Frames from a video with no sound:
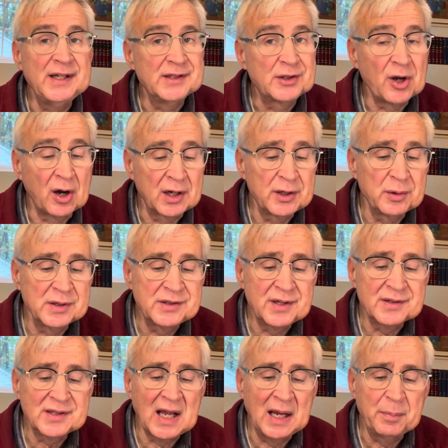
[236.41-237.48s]
He's talking to his
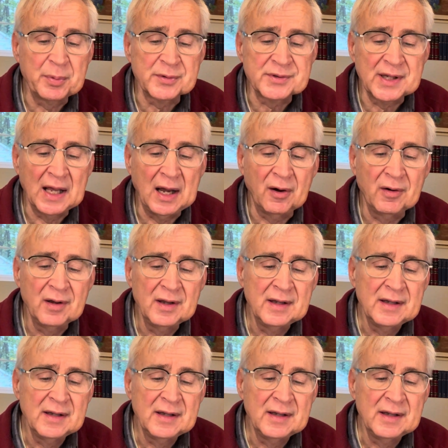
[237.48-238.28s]
disciples now.